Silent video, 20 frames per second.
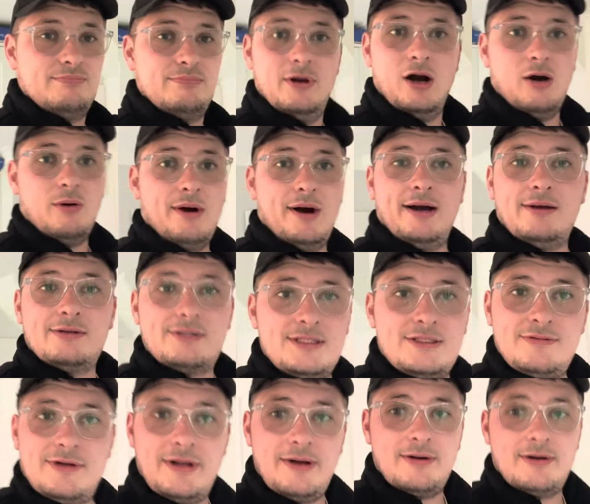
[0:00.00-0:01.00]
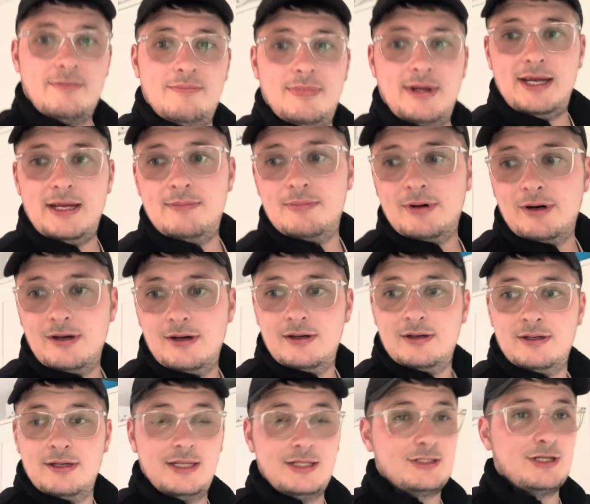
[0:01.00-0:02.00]
or what else this video can be, but
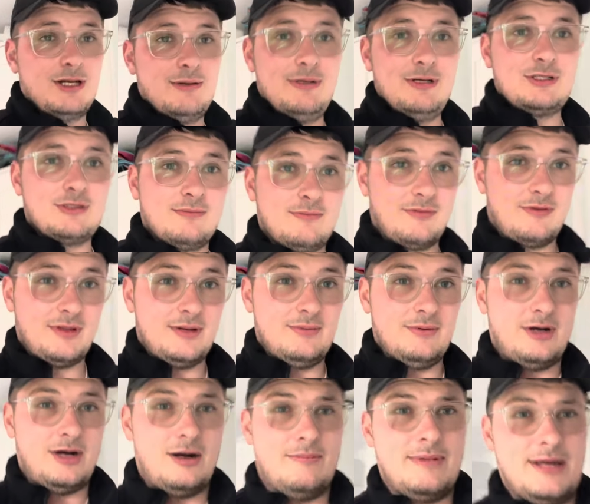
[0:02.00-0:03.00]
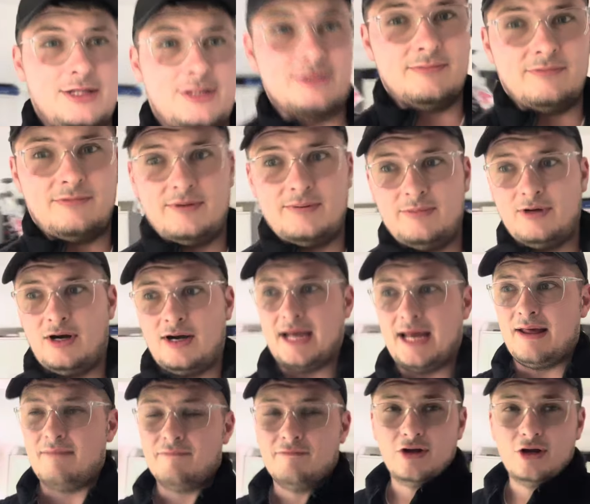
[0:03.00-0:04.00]
it's going to be something. We've got to make something. We've got to get
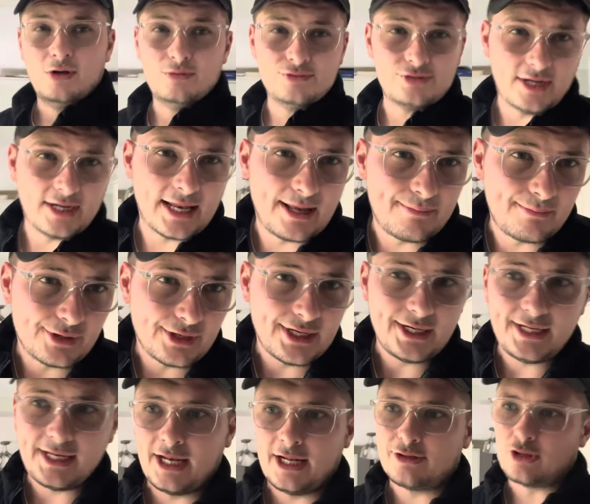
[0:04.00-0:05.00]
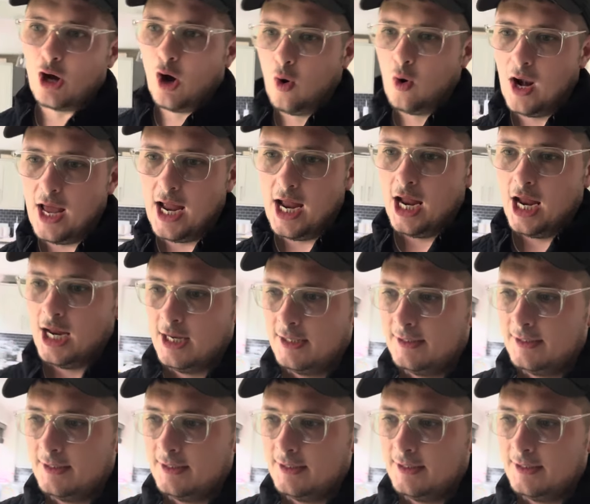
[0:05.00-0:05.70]
them views, we've got to get that money, get a dolly.